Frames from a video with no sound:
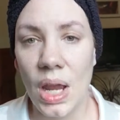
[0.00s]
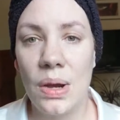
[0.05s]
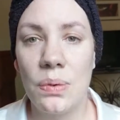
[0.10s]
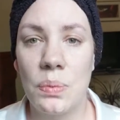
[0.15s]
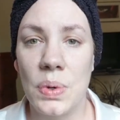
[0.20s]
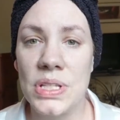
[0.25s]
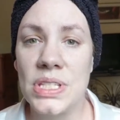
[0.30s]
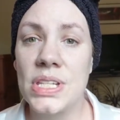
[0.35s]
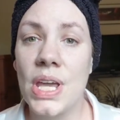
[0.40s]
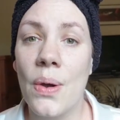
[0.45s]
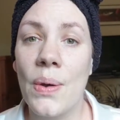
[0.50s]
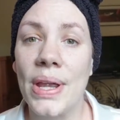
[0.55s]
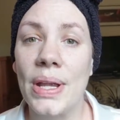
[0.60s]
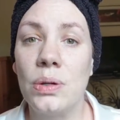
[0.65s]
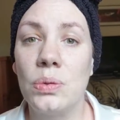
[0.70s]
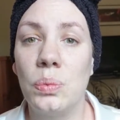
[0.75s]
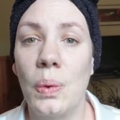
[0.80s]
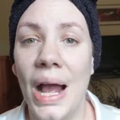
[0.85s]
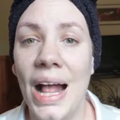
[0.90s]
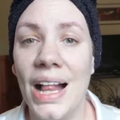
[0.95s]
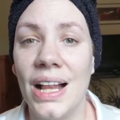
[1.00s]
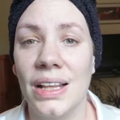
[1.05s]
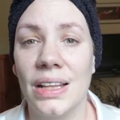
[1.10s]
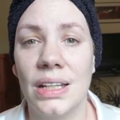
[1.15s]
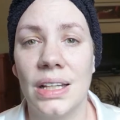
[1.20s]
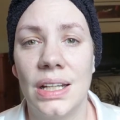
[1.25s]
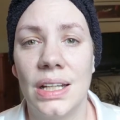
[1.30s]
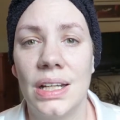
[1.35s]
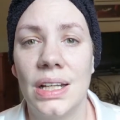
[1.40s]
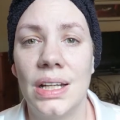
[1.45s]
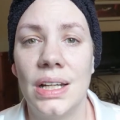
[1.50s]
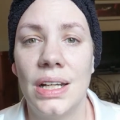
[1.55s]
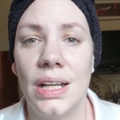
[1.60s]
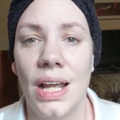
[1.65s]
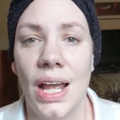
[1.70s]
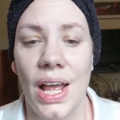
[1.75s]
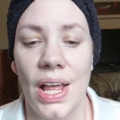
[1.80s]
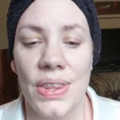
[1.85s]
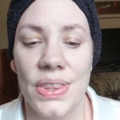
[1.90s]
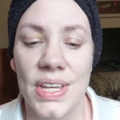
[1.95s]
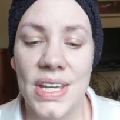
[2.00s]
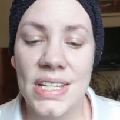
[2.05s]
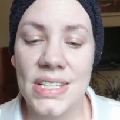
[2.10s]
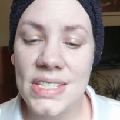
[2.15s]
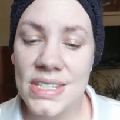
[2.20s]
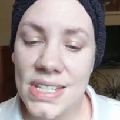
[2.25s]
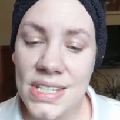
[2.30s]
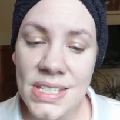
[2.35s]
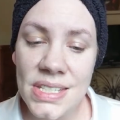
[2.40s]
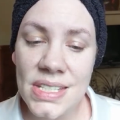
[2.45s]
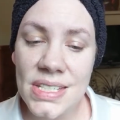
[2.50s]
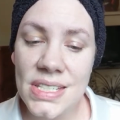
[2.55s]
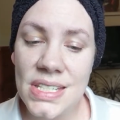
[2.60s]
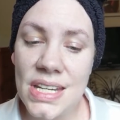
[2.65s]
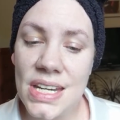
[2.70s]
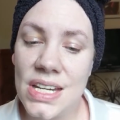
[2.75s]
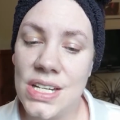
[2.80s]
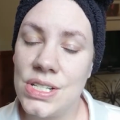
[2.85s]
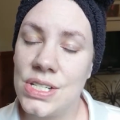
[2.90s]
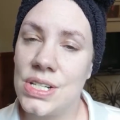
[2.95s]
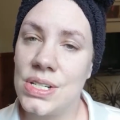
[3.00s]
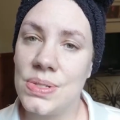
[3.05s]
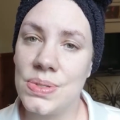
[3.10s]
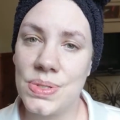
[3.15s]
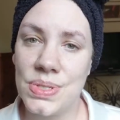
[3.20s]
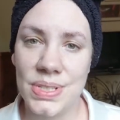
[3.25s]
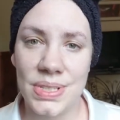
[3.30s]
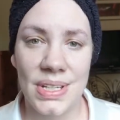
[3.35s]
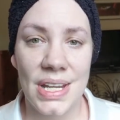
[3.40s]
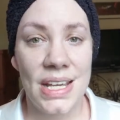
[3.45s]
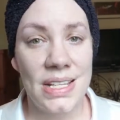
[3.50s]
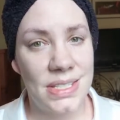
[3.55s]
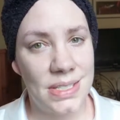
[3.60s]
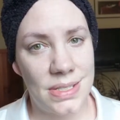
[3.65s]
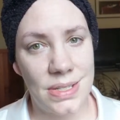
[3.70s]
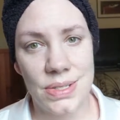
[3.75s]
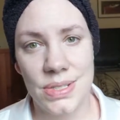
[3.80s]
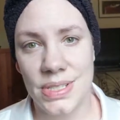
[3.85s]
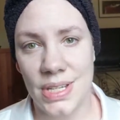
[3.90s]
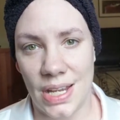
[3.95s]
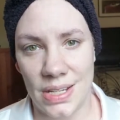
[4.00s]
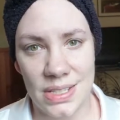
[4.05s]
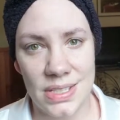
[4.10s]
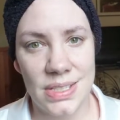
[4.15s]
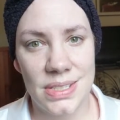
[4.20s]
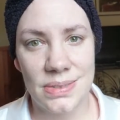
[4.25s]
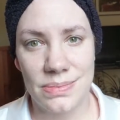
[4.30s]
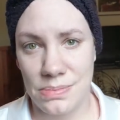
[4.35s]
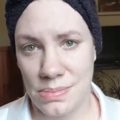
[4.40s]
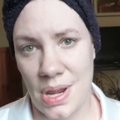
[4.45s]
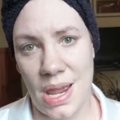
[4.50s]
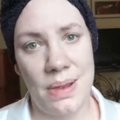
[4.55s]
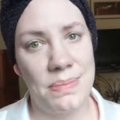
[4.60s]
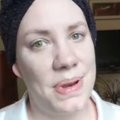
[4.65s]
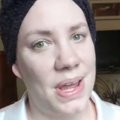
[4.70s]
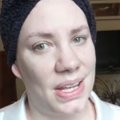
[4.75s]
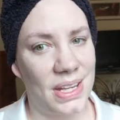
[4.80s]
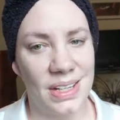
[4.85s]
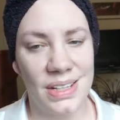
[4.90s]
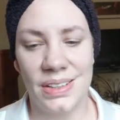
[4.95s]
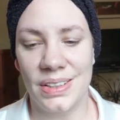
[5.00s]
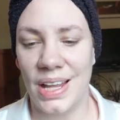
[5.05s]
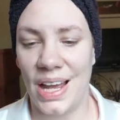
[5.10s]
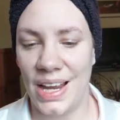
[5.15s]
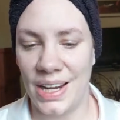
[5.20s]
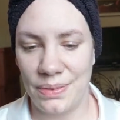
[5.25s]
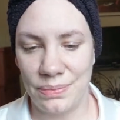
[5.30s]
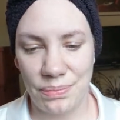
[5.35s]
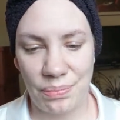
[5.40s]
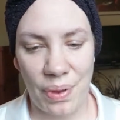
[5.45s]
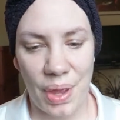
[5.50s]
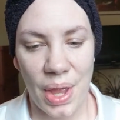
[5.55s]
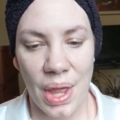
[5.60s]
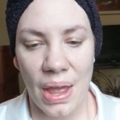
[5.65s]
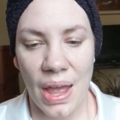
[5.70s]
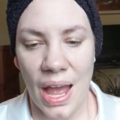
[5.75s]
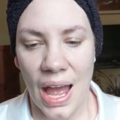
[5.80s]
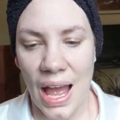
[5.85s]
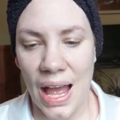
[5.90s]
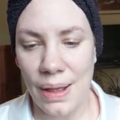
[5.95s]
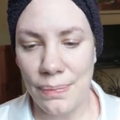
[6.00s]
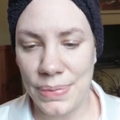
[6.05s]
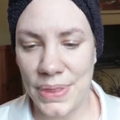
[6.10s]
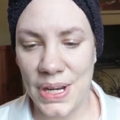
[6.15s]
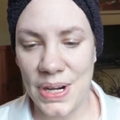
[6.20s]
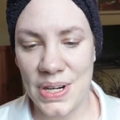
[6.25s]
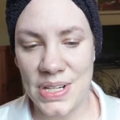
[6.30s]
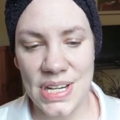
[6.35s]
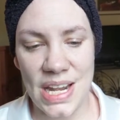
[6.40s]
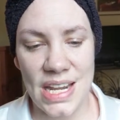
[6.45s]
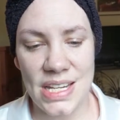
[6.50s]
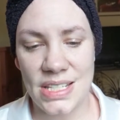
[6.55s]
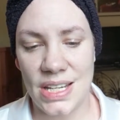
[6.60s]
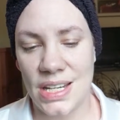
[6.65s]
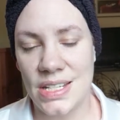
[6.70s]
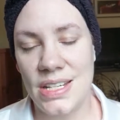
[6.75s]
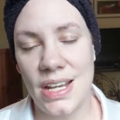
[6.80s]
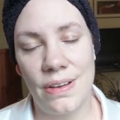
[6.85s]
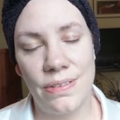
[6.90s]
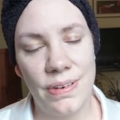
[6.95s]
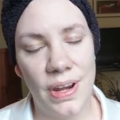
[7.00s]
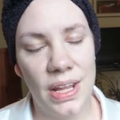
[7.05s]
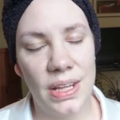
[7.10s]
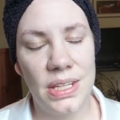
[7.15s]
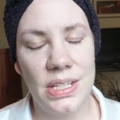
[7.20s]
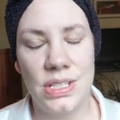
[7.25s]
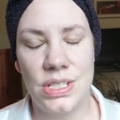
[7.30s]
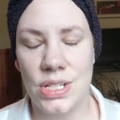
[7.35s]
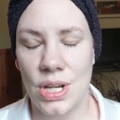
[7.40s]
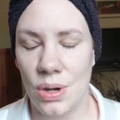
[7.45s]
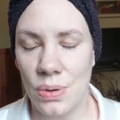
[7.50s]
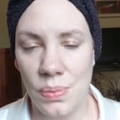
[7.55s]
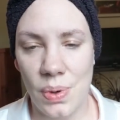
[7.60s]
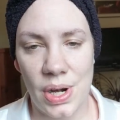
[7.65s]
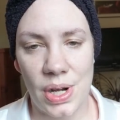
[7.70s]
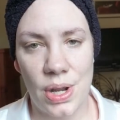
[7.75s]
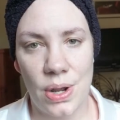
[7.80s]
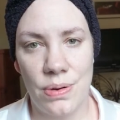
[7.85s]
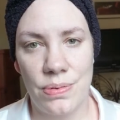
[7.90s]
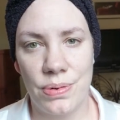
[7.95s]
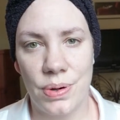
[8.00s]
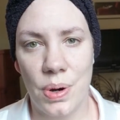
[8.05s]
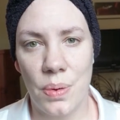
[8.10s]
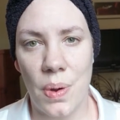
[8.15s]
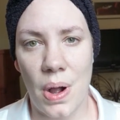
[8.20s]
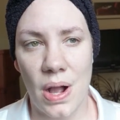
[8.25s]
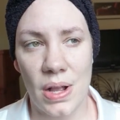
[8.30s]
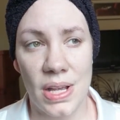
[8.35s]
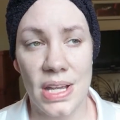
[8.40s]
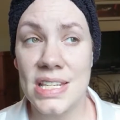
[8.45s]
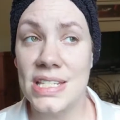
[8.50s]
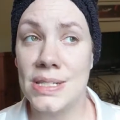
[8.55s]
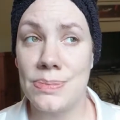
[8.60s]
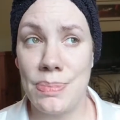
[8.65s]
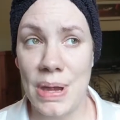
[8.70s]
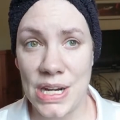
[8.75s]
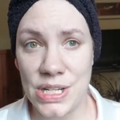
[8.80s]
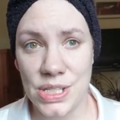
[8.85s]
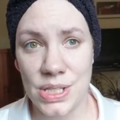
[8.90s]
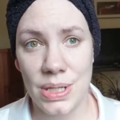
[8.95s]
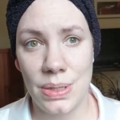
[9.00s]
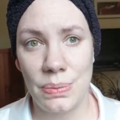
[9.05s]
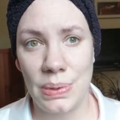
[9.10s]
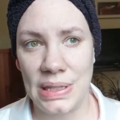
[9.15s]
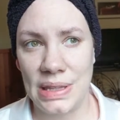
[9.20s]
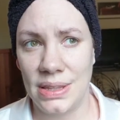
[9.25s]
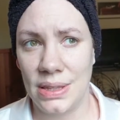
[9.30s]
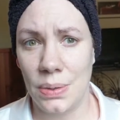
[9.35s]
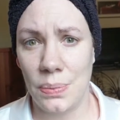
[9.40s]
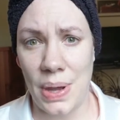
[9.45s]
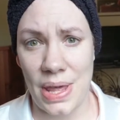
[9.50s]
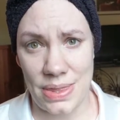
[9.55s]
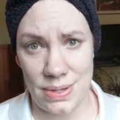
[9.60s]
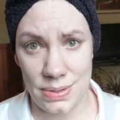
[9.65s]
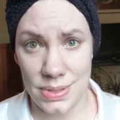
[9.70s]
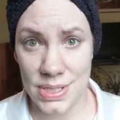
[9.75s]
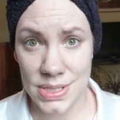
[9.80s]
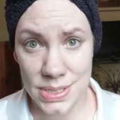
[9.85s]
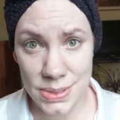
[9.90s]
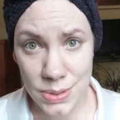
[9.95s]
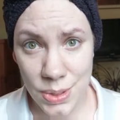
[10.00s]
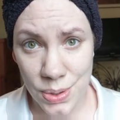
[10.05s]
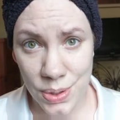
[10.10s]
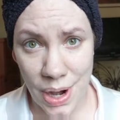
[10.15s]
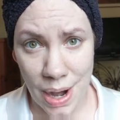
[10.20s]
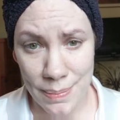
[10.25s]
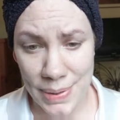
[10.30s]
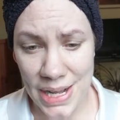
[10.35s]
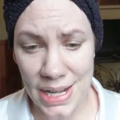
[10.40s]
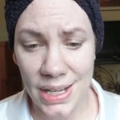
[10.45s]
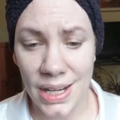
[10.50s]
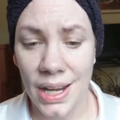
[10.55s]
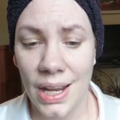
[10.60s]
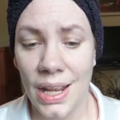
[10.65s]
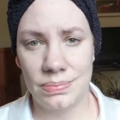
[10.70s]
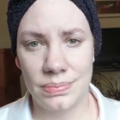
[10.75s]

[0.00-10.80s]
What's going well? The consistency issues, it still sucks. I'm not gonna lie. There are days I definitely don't want to go for a walk, especially when the weather is crummy.